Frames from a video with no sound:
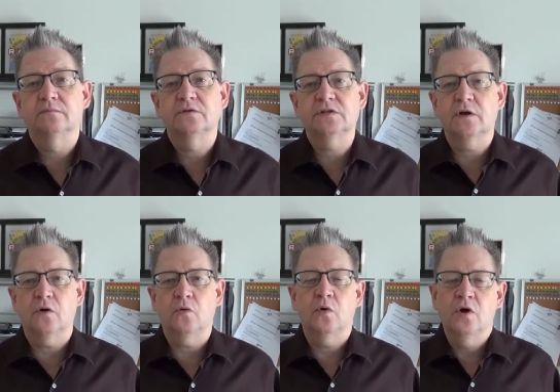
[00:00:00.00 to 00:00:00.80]

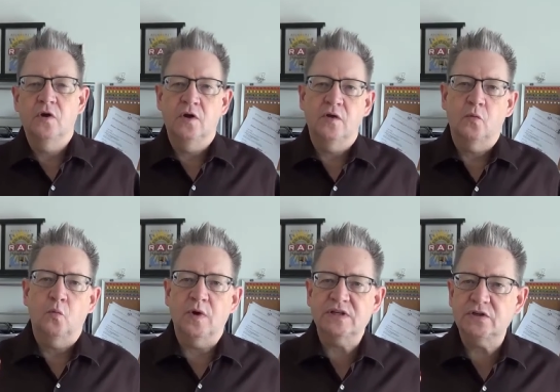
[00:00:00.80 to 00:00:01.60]
So
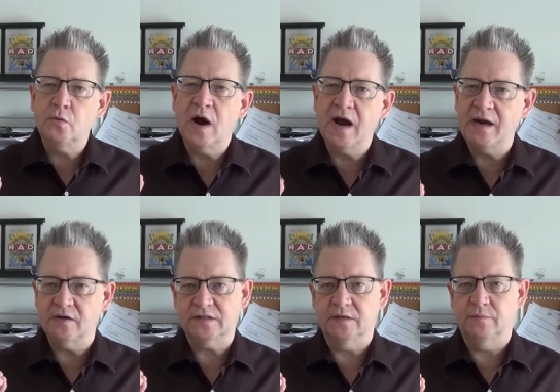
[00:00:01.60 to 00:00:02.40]
once you
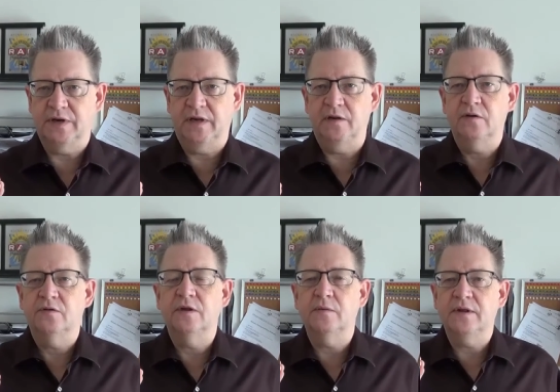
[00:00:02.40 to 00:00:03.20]
hire somebody,
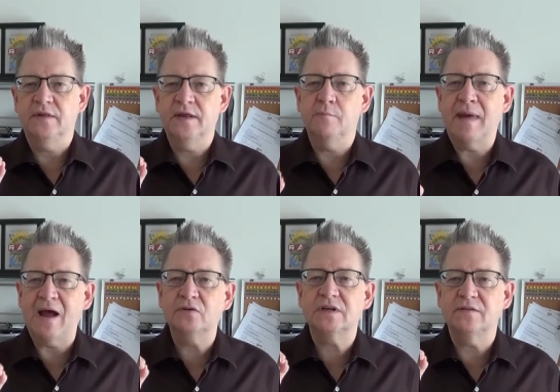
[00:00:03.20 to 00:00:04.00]
the, the
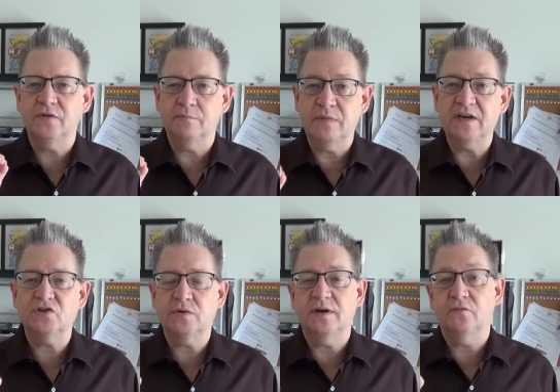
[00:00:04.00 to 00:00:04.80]
amount of
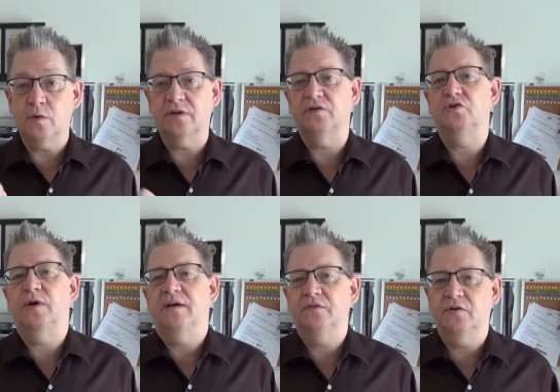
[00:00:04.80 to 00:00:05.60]
administrative work that you
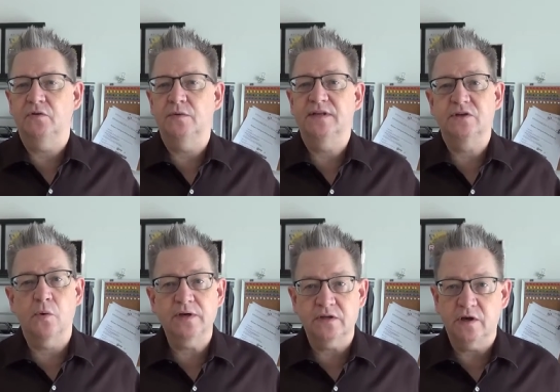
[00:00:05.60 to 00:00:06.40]
have to do is going to